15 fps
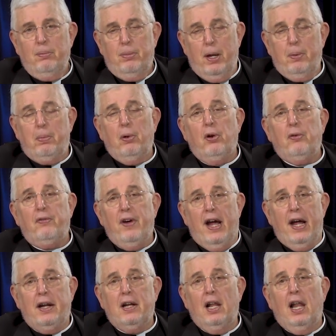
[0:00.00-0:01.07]
People are
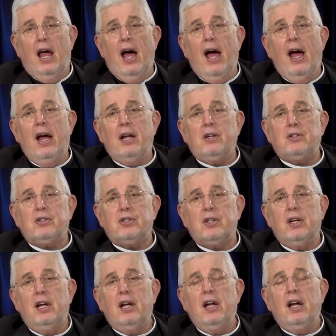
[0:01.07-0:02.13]
vandalized
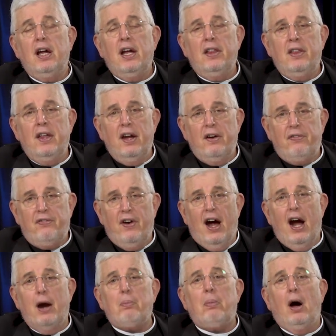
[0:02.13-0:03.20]
and they're
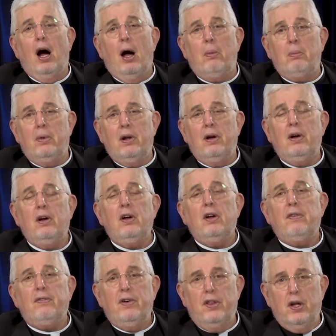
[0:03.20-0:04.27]
firebombed
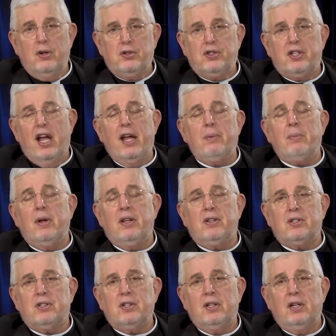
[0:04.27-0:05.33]
for those
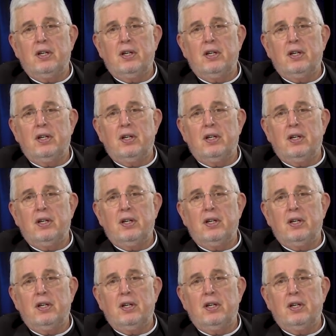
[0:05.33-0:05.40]
statements.